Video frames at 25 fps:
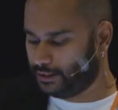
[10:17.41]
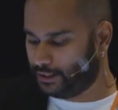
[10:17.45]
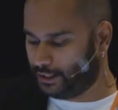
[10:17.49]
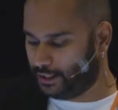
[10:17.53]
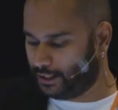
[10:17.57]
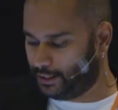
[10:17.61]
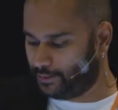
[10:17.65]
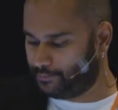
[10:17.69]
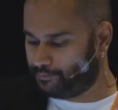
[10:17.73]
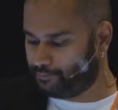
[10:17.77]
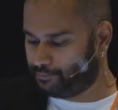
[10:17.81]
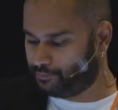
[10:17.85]

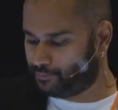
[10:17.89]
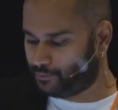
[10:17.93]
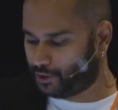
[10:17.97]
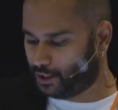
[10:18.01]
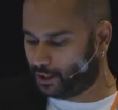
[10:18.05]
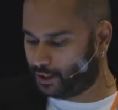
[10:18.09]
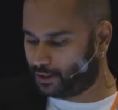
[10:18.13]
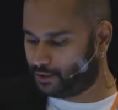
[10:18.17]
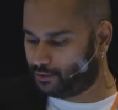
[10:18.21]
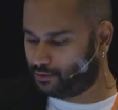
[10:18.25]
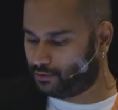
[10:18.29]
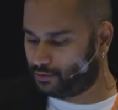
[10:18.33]

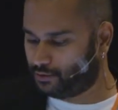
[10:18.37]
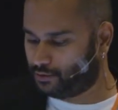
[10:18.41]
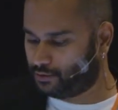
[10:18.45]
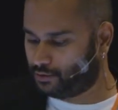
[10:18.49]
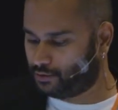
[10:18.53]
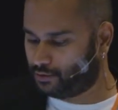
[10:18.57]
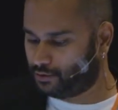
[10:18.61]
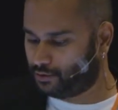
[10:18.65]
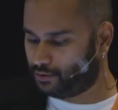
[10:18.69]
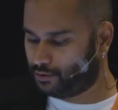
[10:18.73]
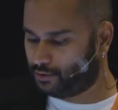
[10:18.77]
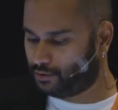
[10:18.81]
And
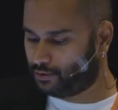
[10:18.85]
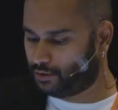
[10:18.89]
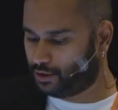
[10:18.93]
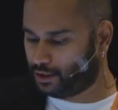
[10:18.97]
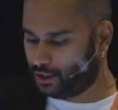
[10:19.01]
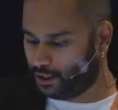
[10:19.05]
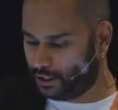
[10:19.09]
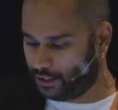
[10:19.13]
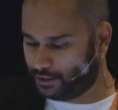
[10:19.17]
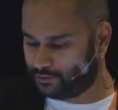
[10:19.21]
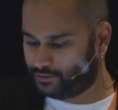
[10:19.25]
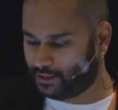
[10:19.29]

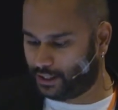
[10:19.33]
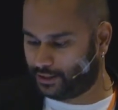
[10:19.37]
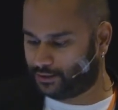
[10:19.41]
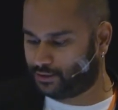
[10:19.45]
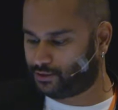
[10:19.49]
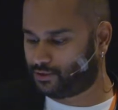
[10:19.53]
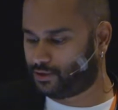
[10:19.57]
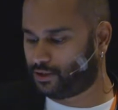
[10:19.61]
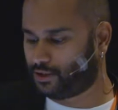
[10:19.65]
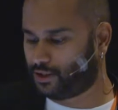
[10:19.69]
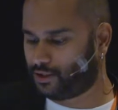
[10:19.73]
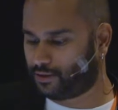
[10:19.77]
in
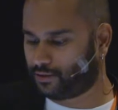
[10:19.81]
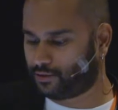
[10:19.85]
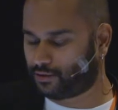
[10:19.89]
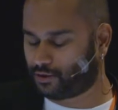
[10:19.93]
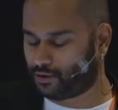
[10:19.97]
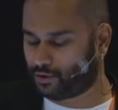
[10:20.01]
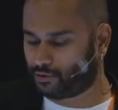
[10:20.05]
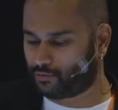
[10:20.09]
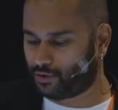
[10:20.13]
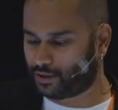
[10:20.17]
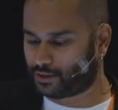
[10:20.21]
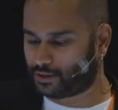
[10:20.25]
that
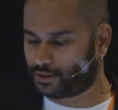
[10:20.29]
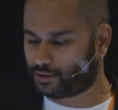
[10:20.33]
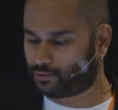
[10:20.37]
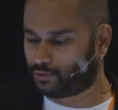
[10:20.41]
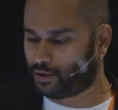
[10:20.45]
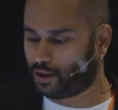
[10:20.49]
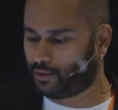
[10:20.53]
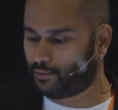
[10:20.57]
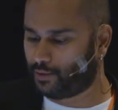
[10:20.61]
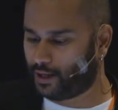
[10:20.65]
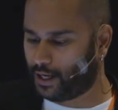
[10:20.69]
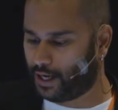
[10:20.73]
congress as
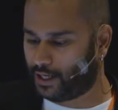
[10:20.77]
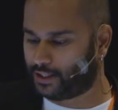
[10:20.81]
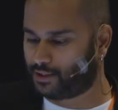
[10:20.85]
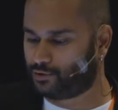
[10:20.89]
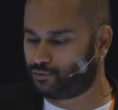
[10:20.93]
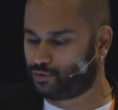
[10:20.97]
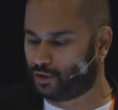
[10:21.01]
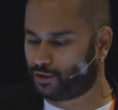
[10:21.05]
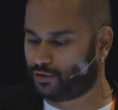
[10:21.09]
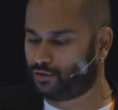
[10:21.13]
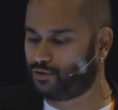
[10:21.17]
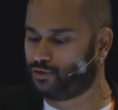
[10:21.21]
well, we had
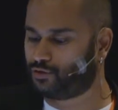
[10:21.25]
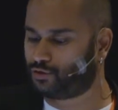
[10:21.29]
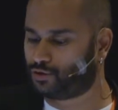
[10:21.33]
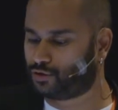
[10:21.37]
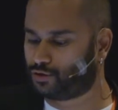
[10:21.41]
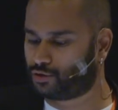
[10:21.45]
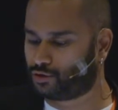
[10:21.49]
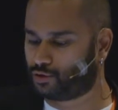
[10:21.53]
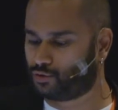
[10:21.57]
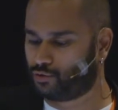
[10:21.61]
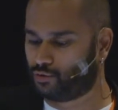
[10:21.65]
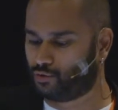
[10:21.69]
drug
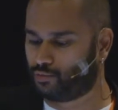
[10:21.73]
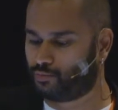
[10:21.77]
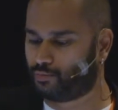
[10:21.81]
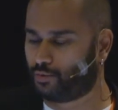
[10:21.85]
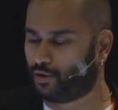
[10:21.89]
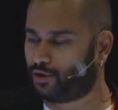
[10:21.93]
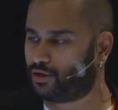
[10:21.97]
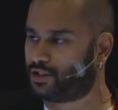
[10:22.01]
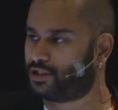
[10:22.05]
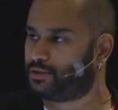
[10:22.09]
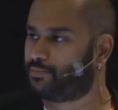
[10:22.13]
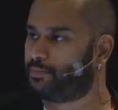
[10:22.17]
users who
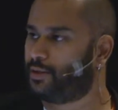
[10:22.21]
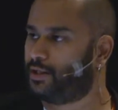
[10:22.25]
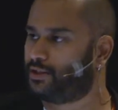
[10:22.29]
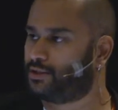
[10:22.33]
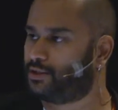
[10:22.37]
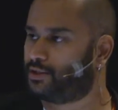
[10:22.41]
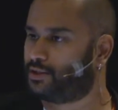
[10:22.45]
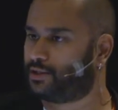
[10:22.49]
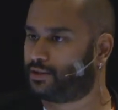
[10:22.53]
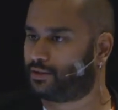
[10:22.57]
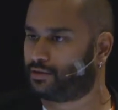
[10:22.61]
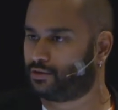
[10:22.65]

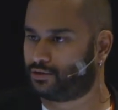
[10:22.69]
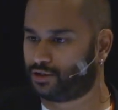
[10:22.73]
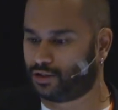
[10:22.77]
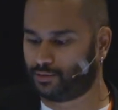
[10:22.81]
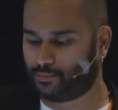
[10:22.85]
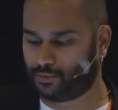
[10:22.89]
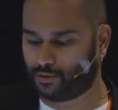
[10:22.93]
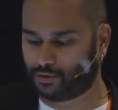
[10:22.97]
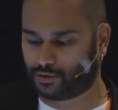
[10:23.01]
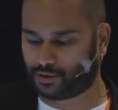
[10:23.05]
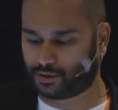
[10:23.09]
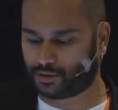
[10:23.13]
participated and
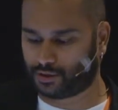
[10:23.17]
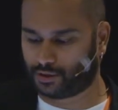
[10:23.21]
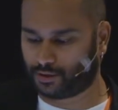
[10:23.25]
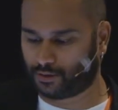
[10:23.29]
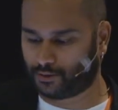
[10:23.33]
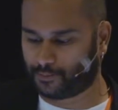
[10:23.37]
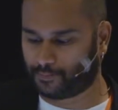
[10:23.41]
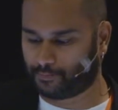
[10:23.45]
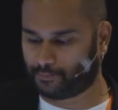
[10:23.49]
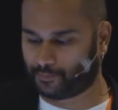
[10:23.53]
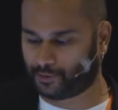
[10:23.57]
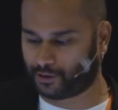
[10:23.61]
contributed
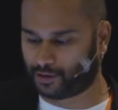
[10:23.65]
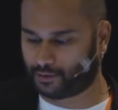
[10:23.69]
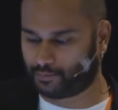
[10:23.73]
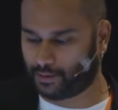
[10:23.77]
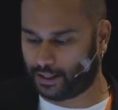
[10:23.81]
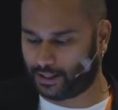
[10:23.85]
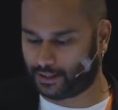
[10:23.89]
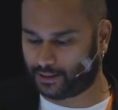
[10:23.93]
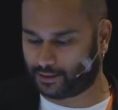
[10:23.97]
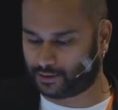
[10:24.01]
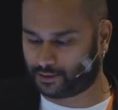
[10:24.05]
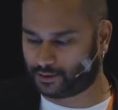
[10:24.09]
on the
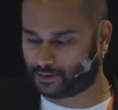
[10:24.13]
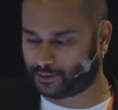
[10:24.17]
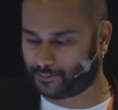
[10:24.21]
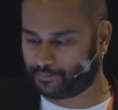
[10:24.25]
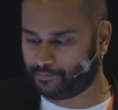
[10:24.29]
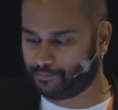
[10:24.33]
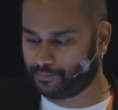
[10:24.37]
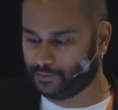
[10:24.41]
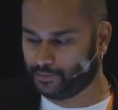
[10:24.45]
panels.